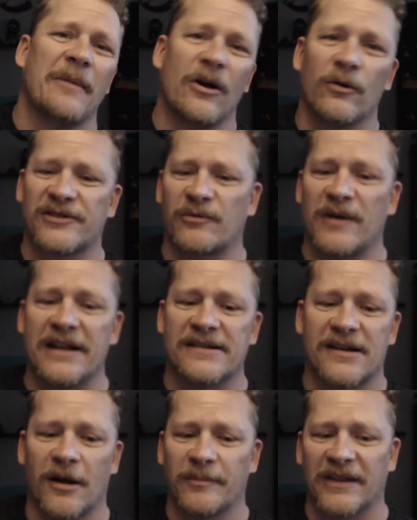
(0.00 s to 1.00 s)
whole terrain
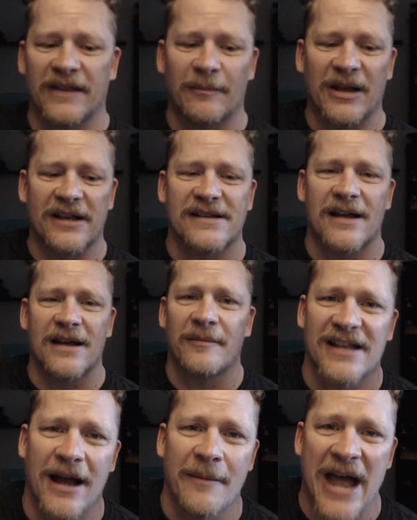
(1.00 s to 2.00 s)
sculpting thing because
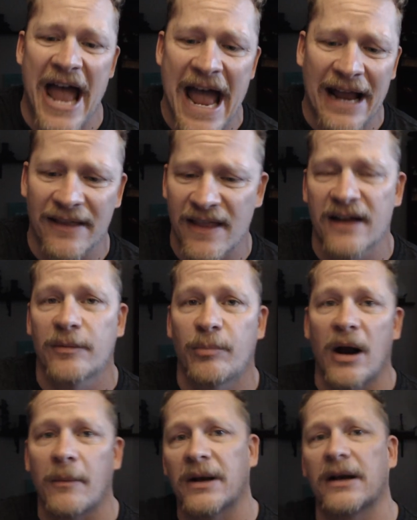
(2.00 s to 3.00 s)
honestly, I'm a hack in that
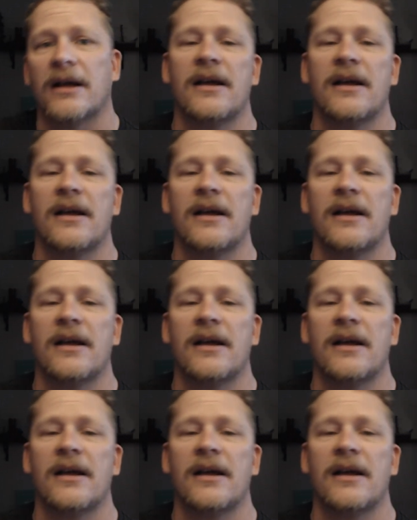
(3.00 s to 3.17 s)
department.